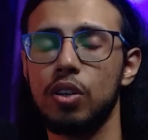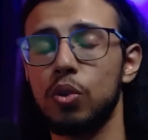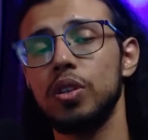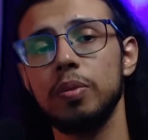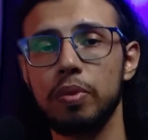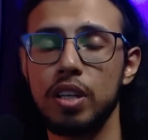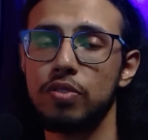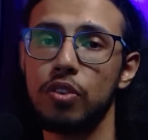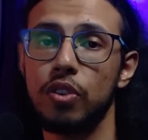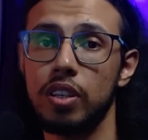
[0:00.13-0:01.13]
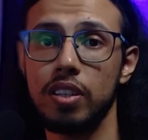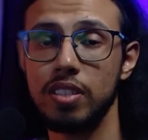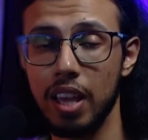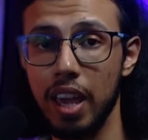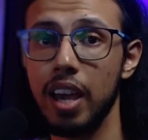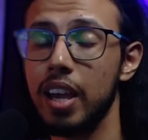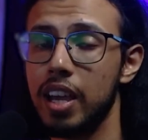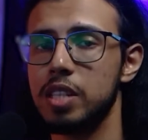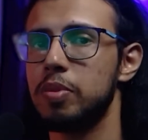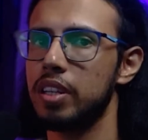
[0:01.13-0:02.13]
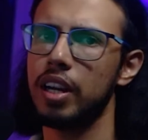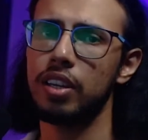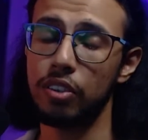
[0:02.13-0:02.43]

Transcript: Over the past few years, A I has been getting